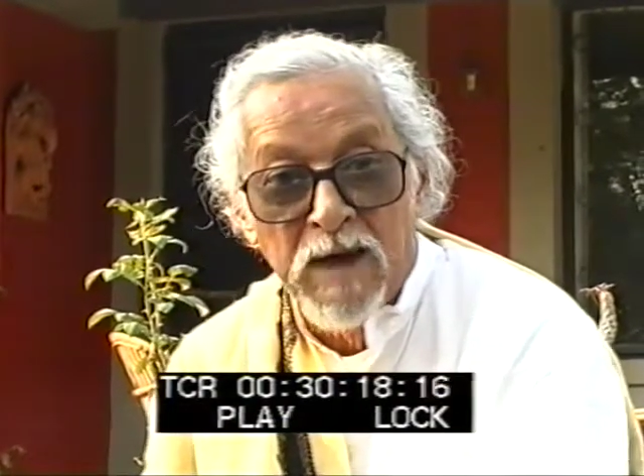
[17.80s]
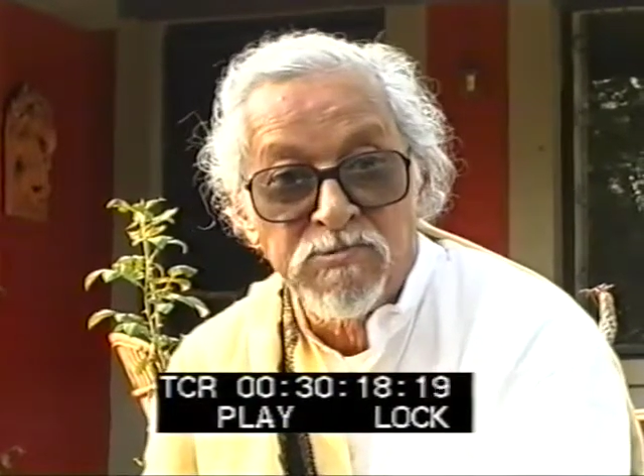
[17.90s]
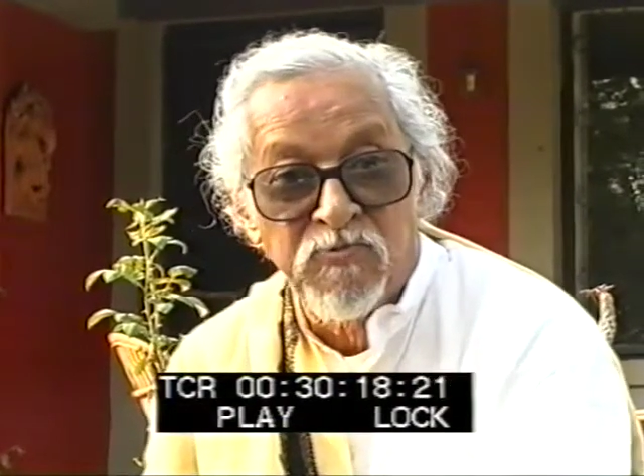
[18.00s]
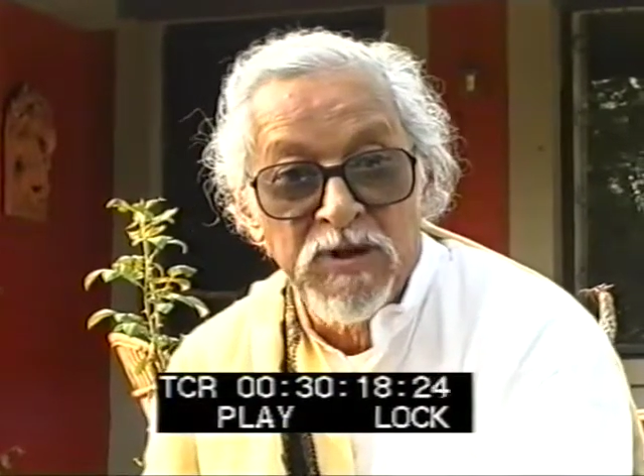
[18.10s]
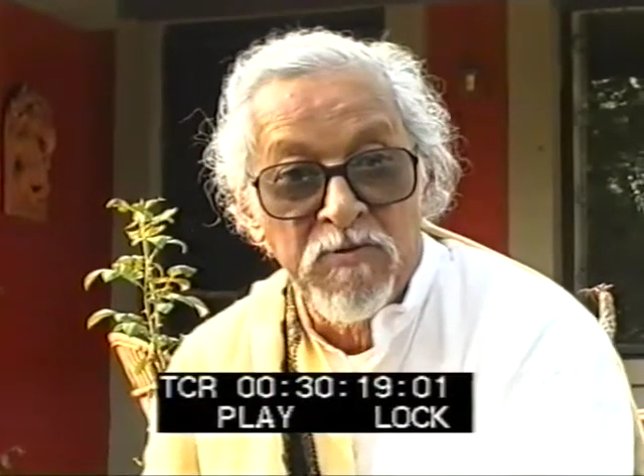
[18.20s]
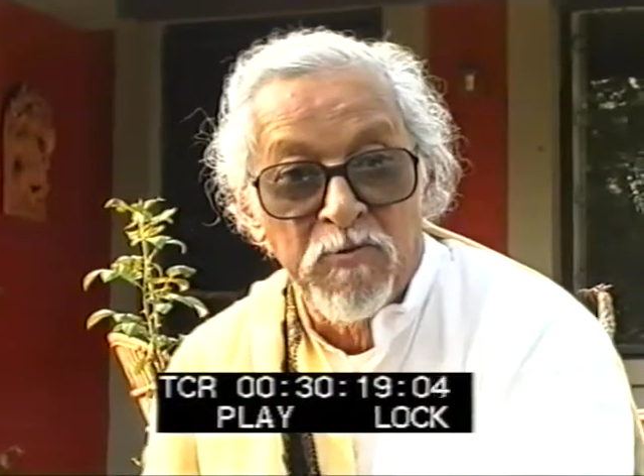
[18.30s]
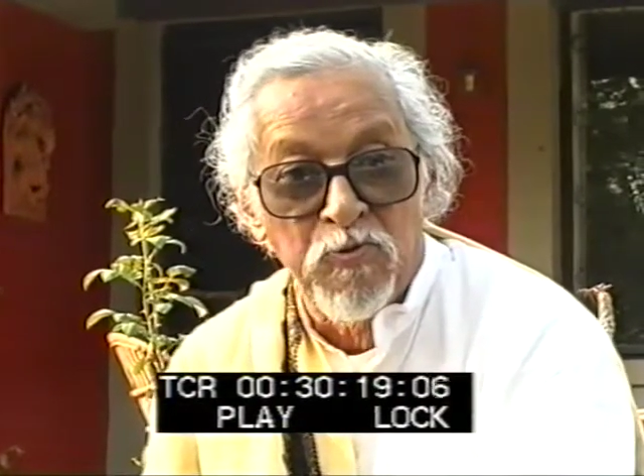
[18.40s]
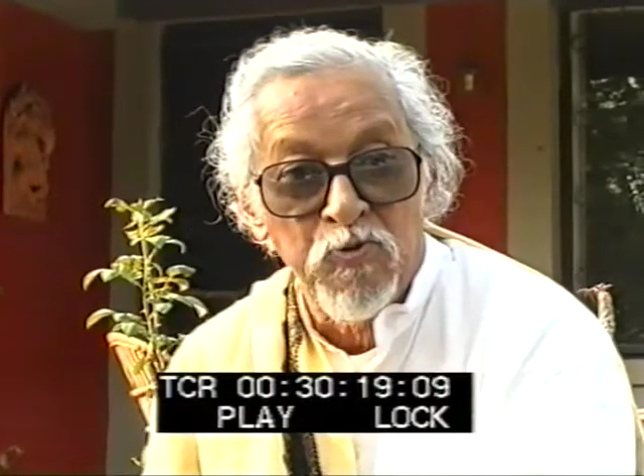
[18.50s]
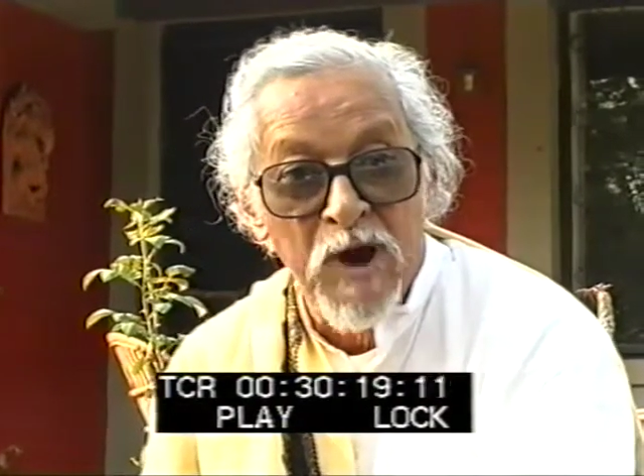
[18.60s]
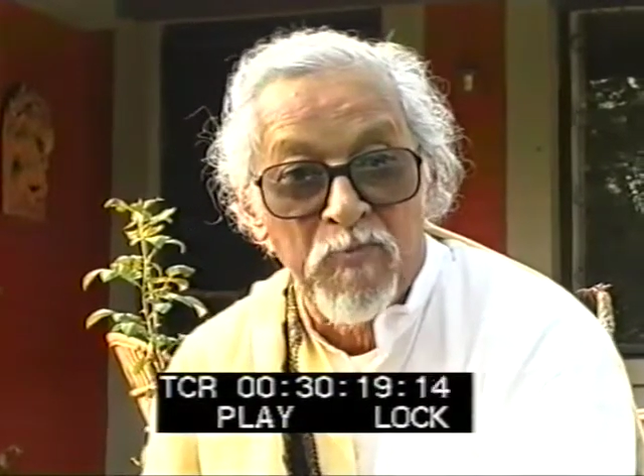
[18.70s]
rhymes we
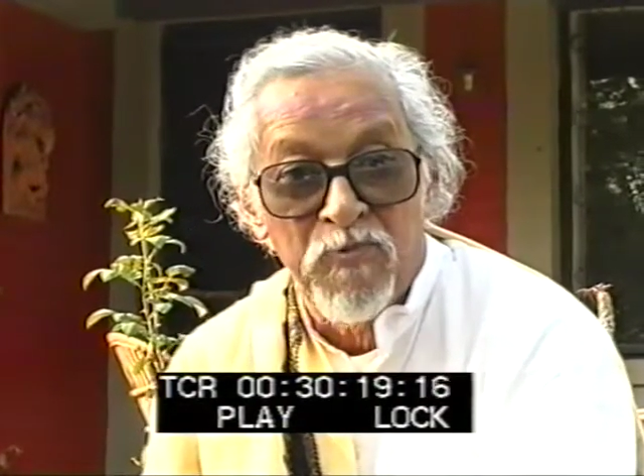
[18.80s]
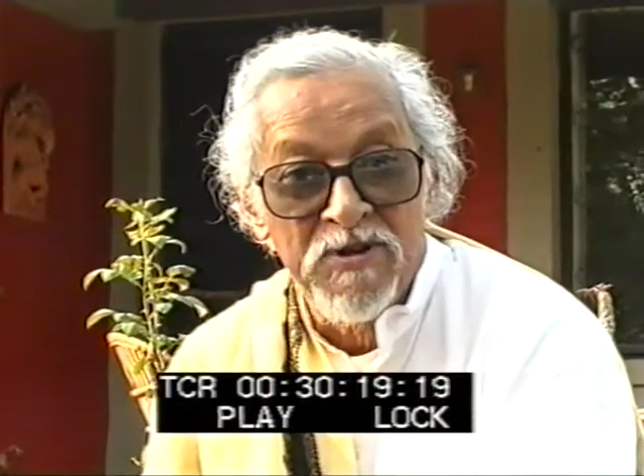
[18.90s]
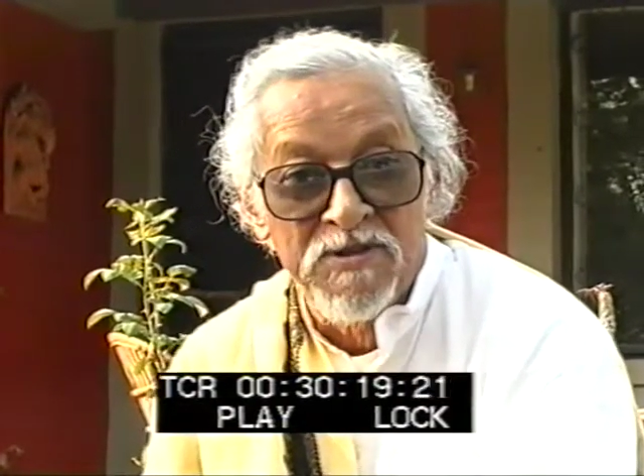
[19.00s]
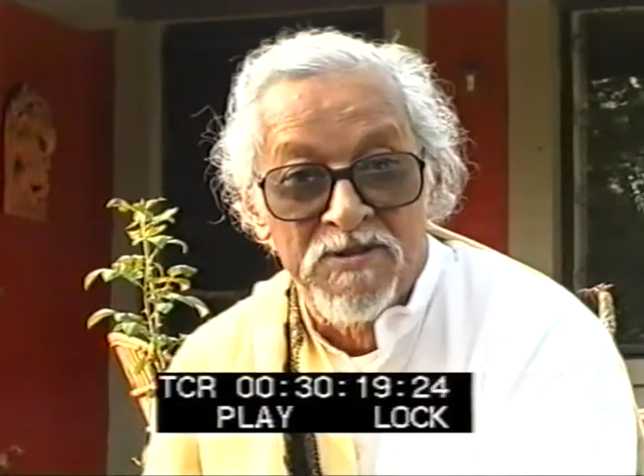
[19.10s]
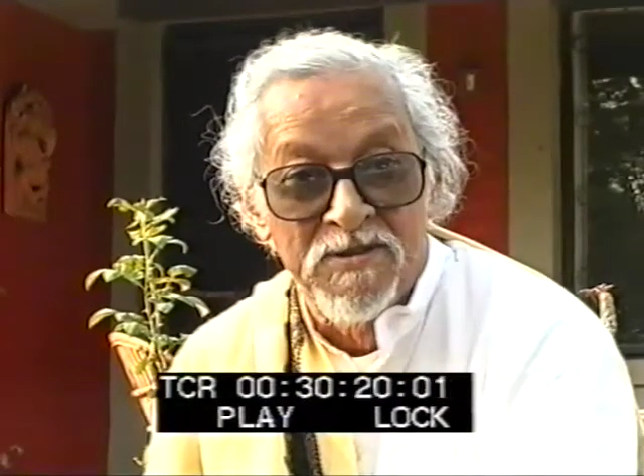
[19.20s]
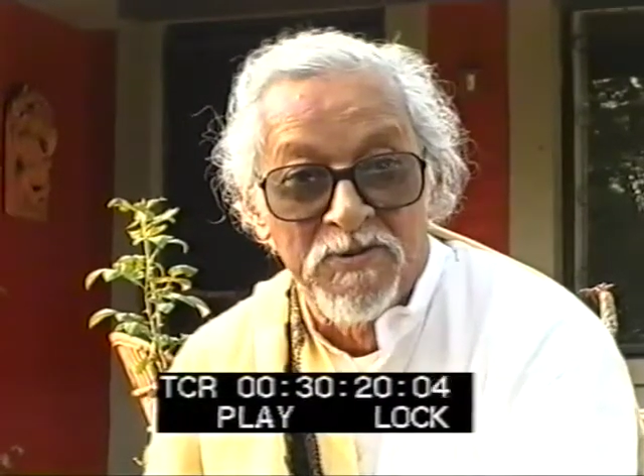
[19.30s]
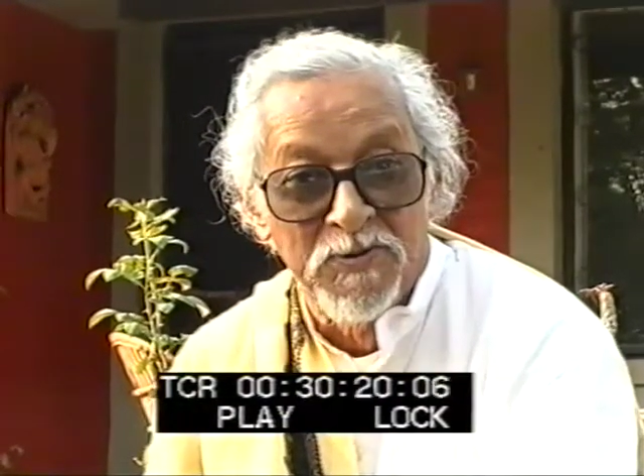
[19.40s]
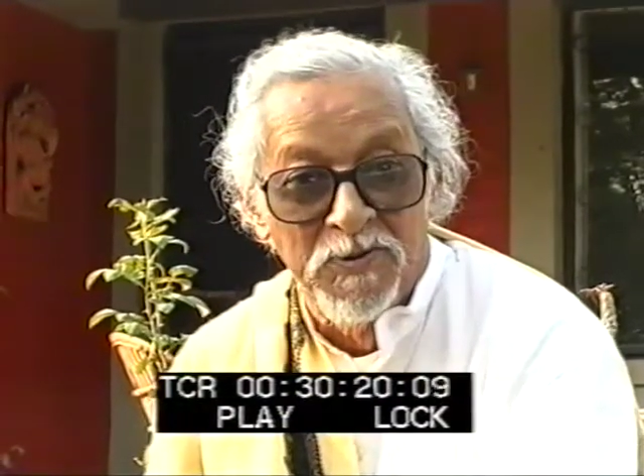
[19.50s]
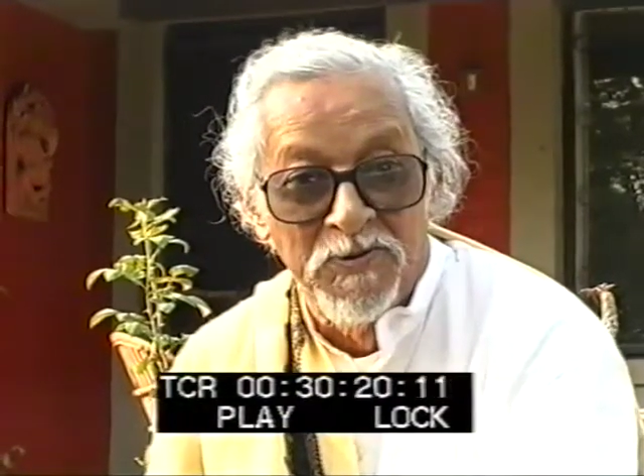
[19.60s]
grew up with, you